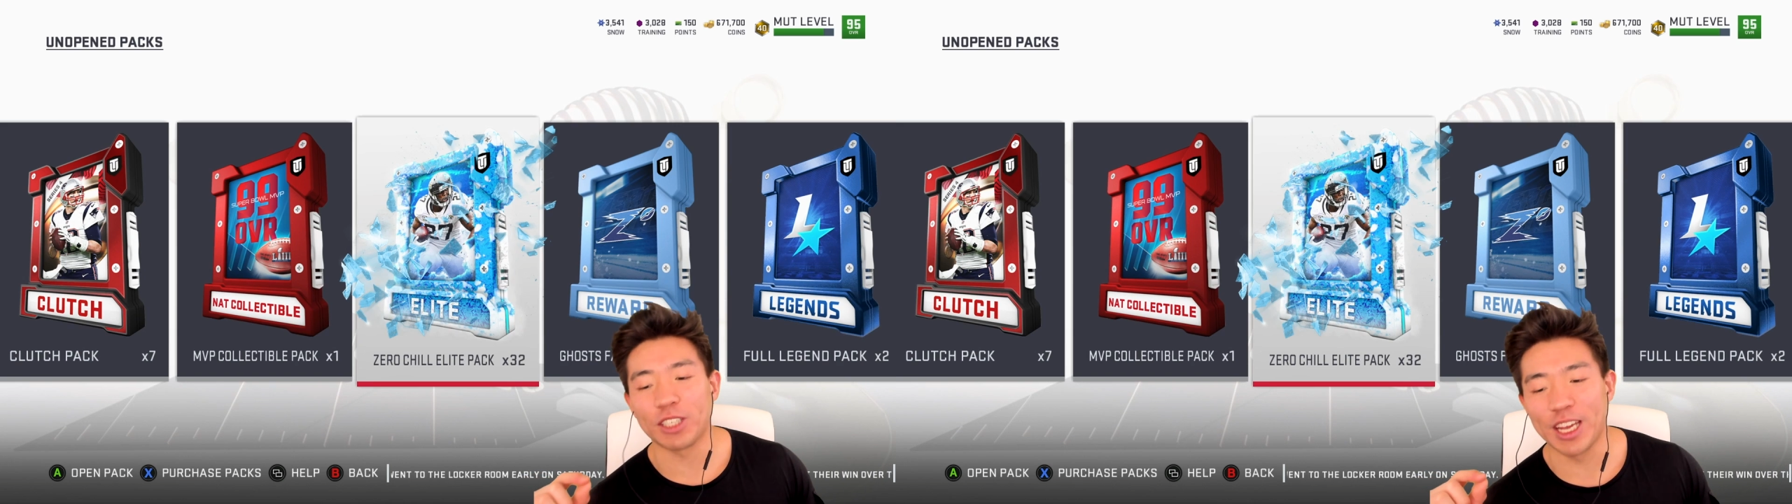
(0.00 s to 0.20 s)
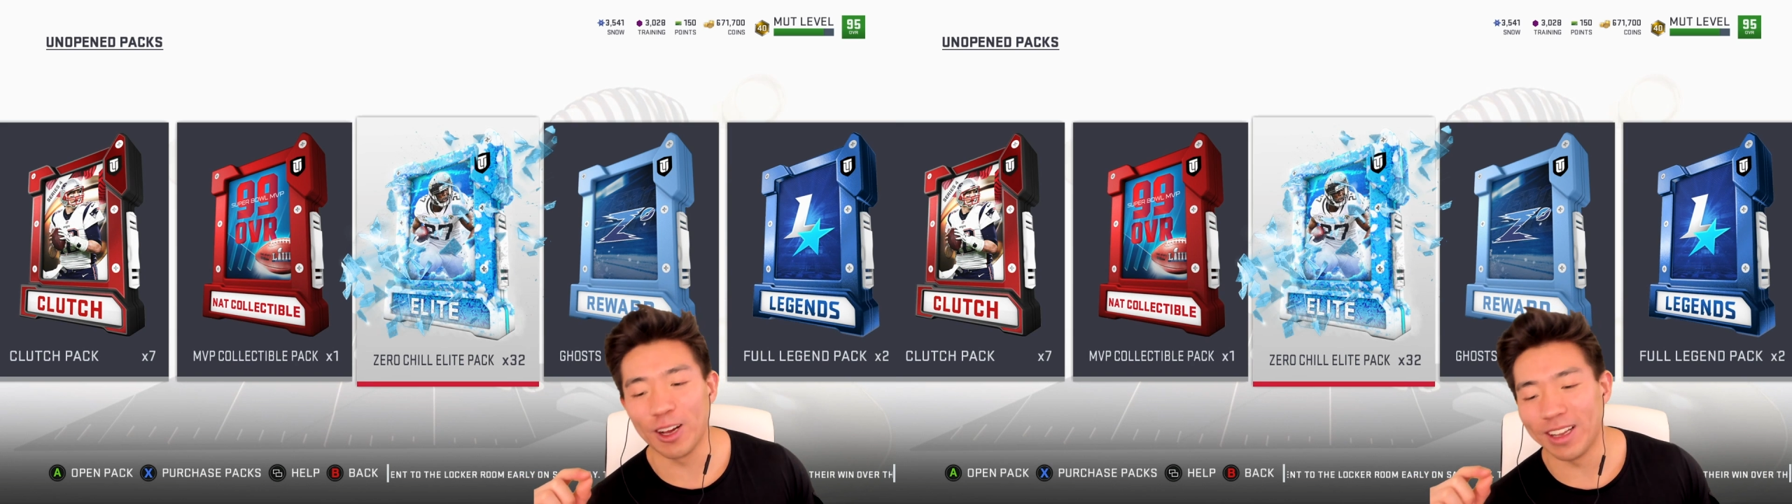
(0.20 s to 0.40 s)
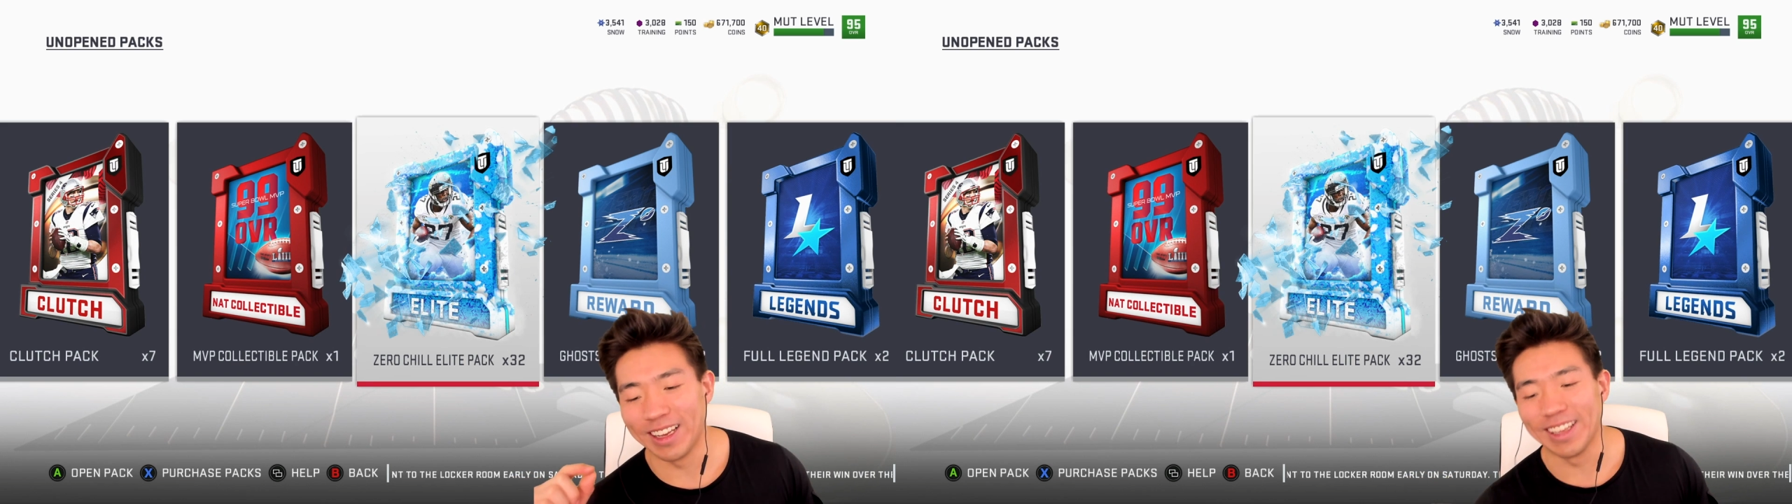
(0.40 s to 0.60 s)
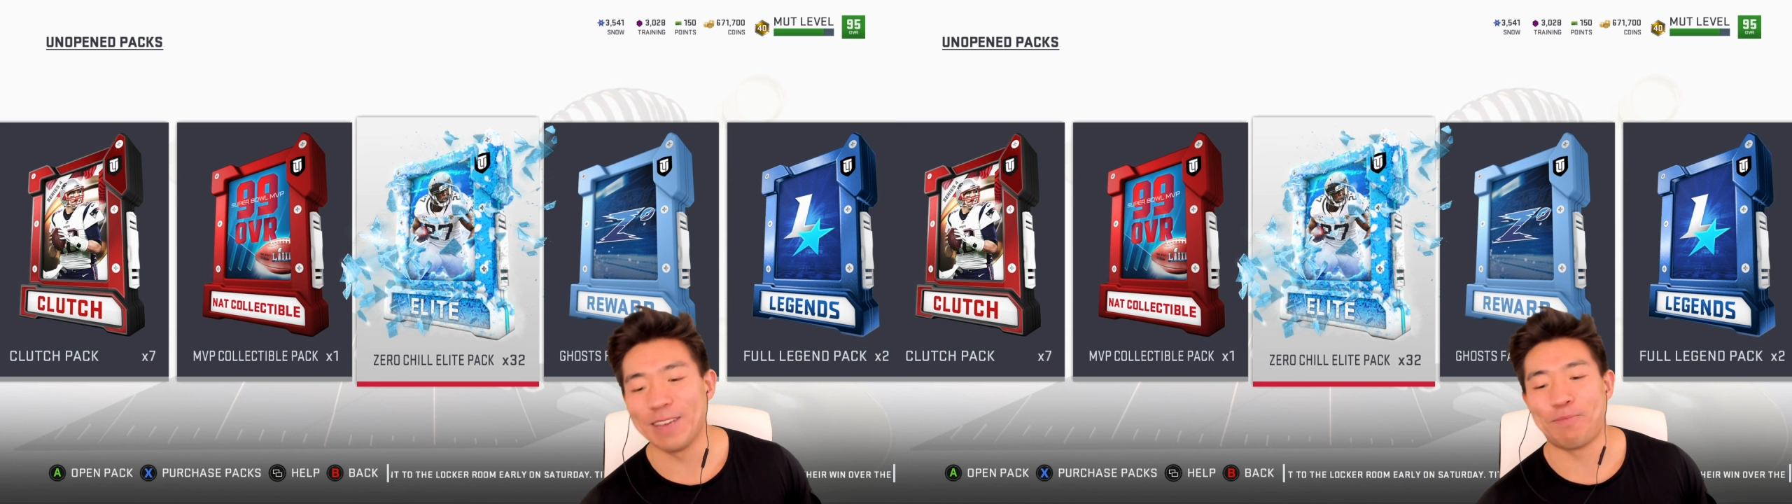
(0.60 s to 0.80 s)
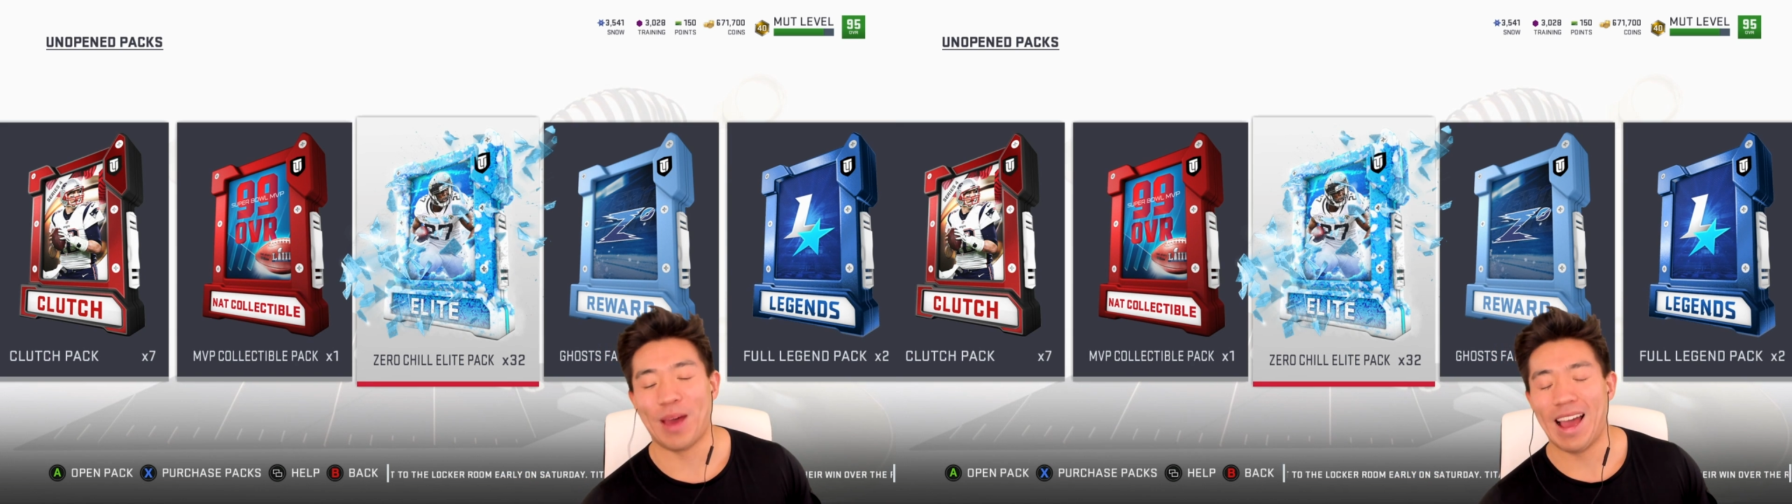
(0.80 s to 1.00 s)
Chill
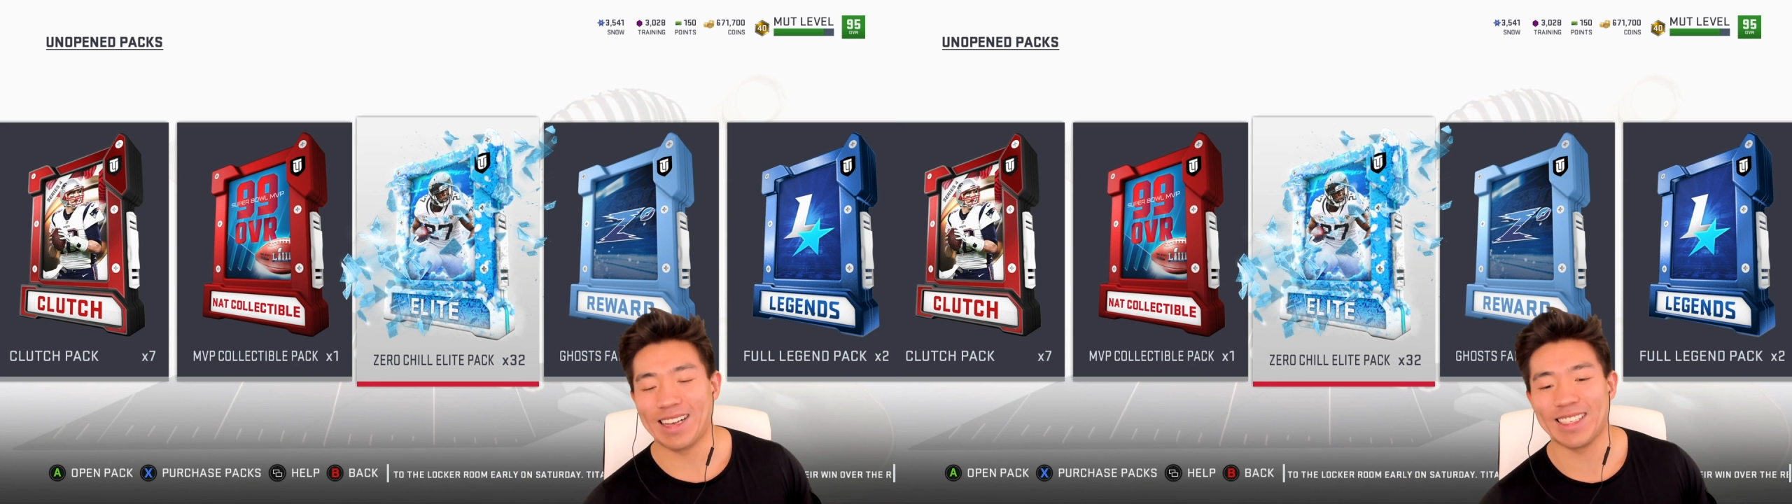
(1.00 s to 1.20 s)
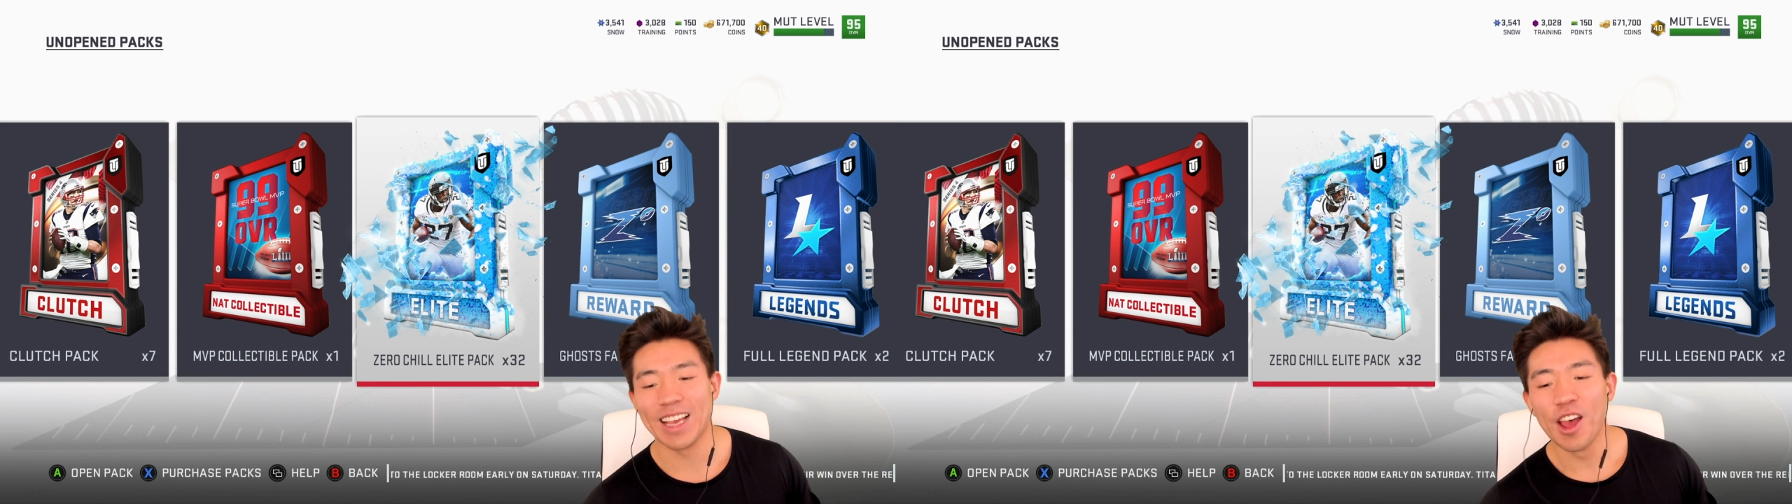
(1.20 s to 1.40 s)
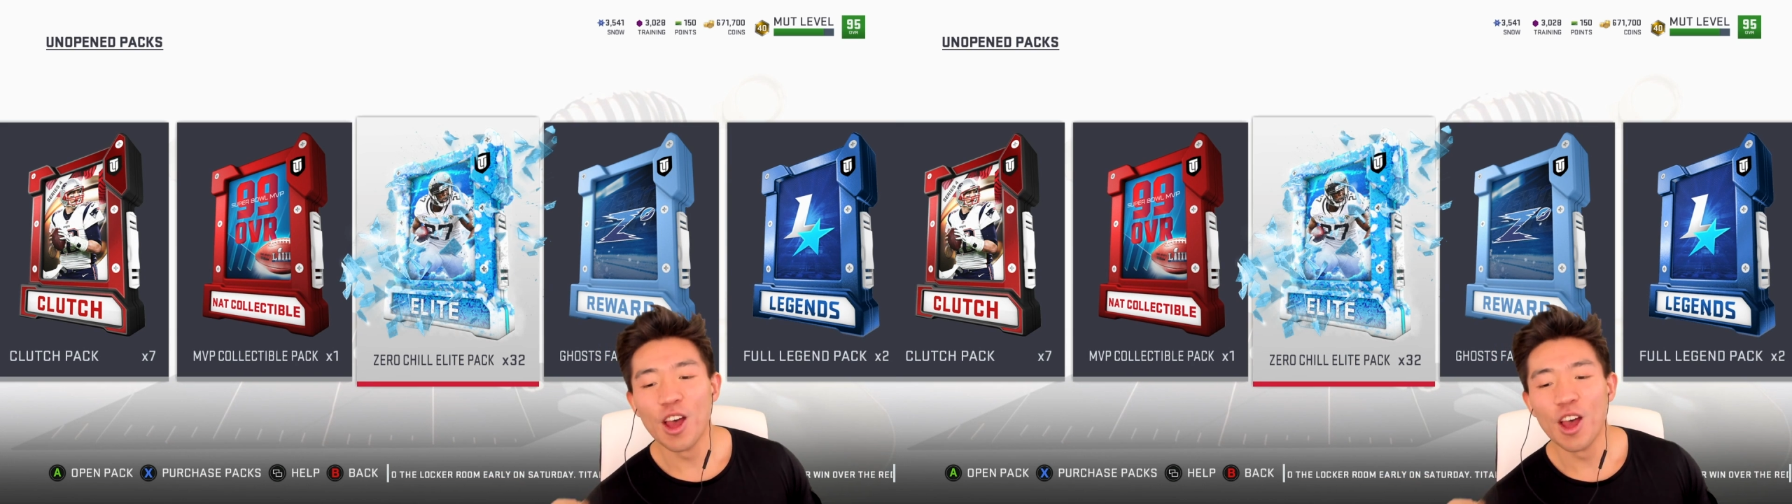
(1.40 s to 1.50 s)
Elite Packs,